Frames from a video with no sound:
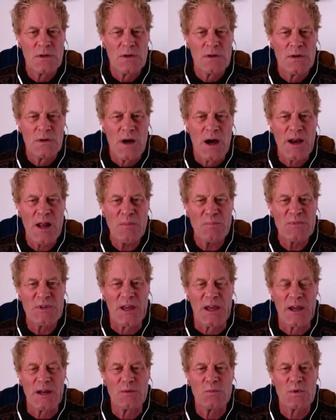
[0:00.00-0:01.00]
an
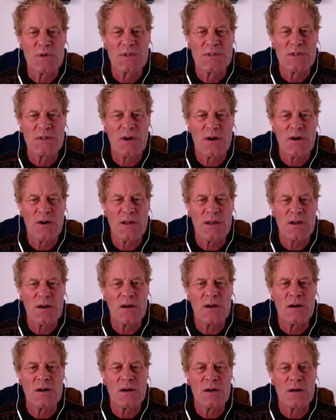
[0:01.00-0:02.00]
update. We're starting
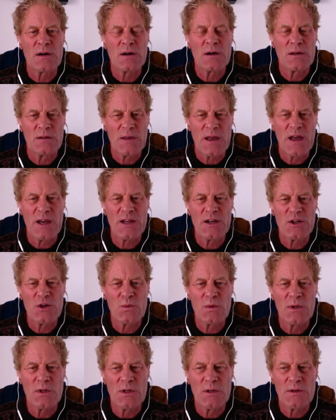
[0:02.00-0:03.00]
our
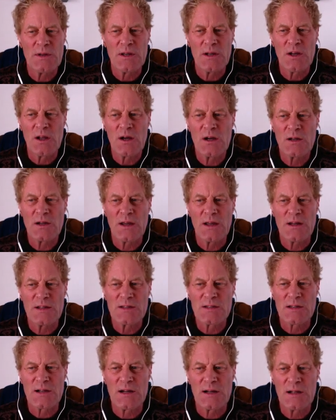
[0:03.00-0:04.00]
annual Elongated
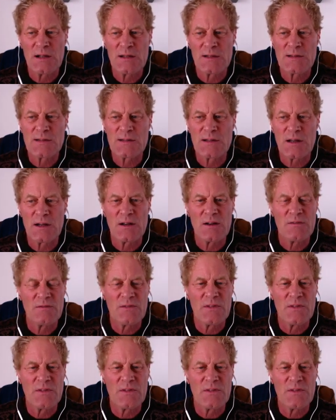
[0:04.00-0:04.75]
Skulls of